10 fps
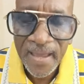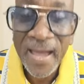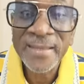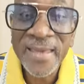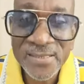
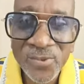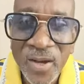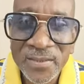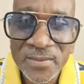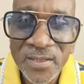And guess
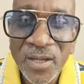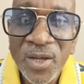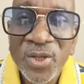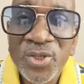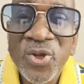what?
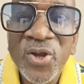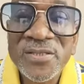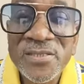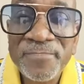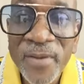Your
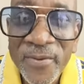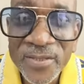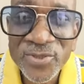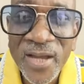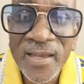
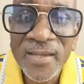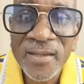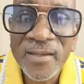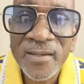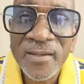spiritual
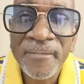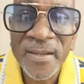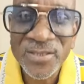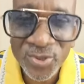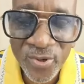
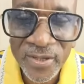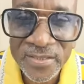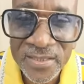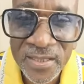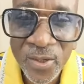
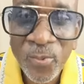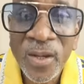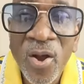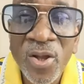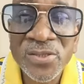maturity
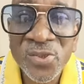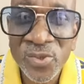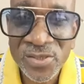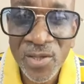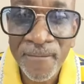will
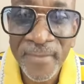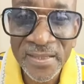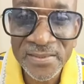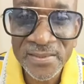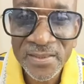also
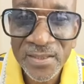submit